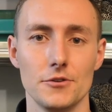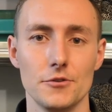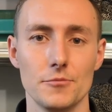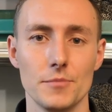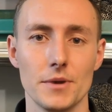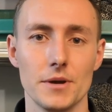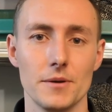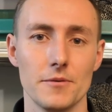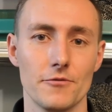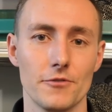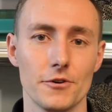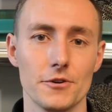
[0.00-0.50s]
You
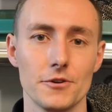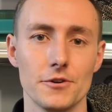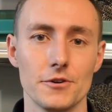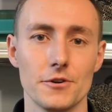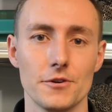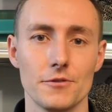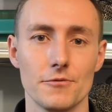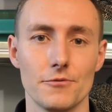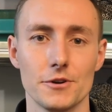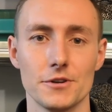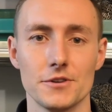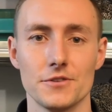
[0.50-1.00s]
may
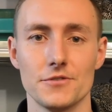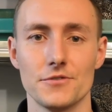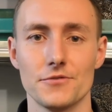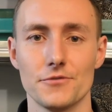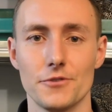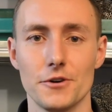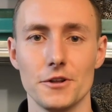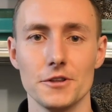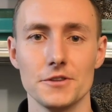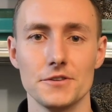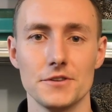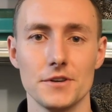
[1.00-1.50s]
wonder what is
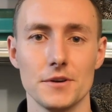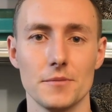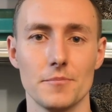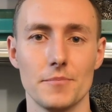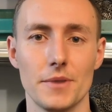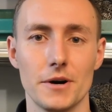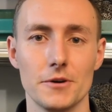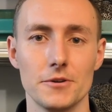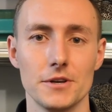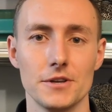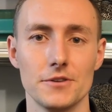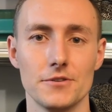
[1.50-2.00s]
faulty
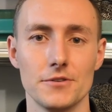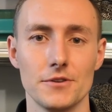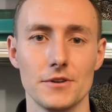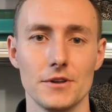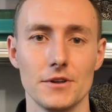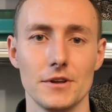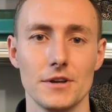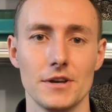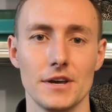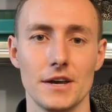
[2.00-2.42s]
about it,